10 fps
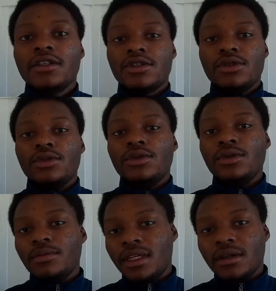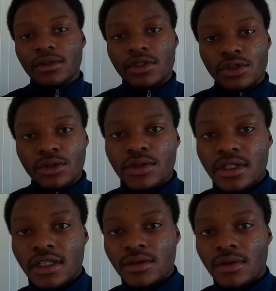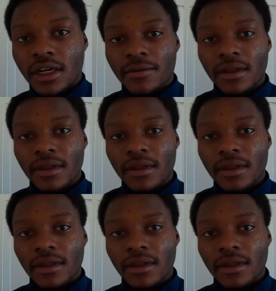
to be able to use this, right?